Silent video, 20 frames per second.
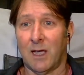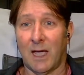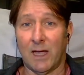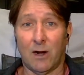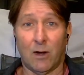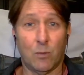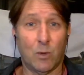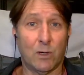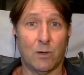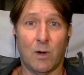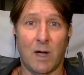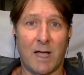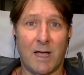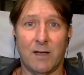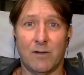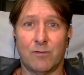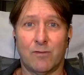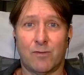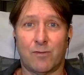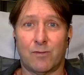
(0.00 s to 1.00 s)
And I will
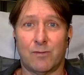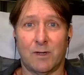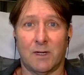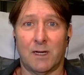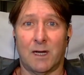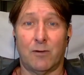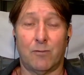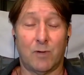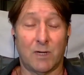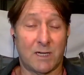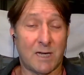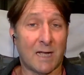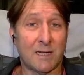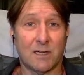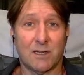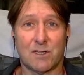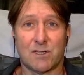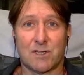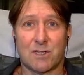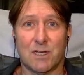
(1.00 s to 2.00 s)
have a
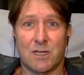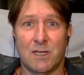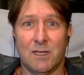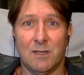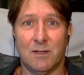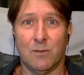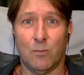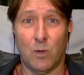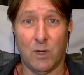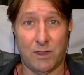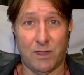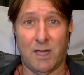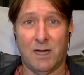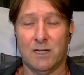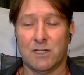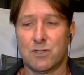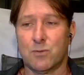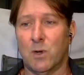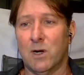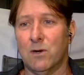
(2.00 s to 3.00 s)
redundancy with
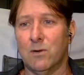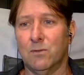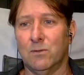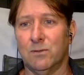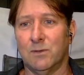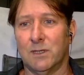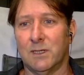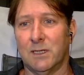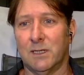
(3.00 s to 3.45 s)
that as well.